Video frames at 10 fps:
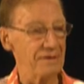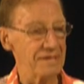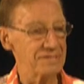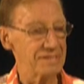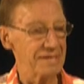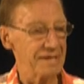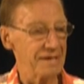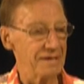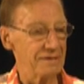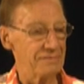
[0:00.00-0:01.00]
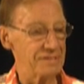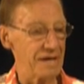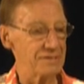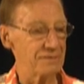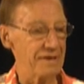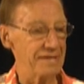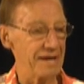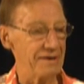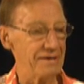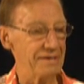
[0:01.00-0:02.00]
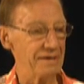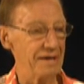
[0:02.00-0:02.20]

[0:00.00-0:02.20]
well, that uh, sounds great, Karen.